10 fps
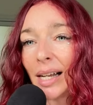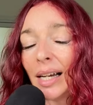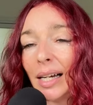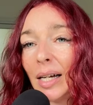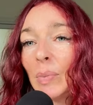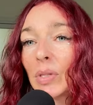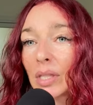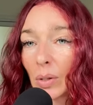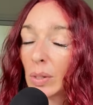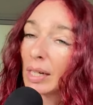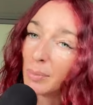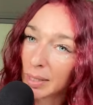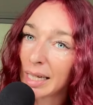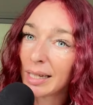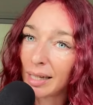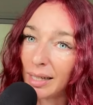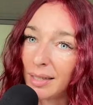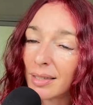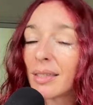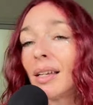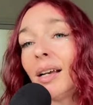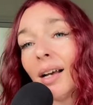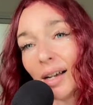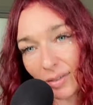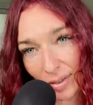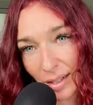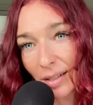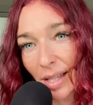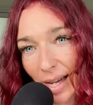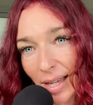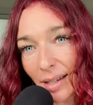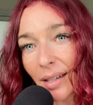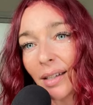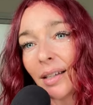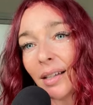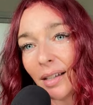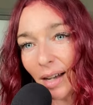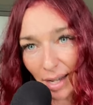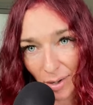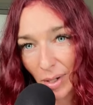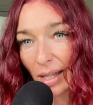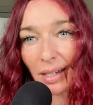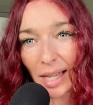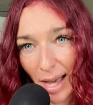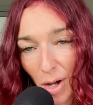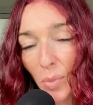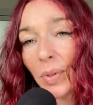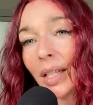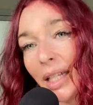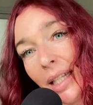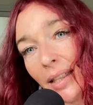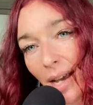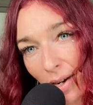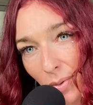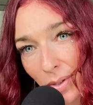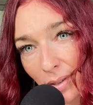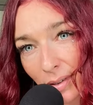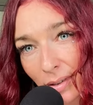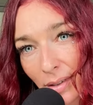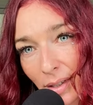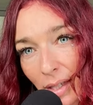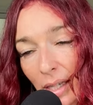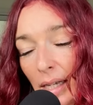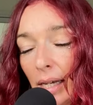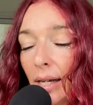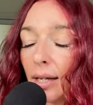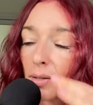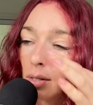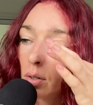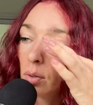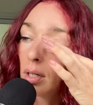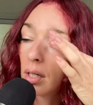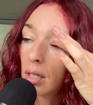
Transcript: Um, so the complaint is, I feel like I don't get any help cleaning the house. And so,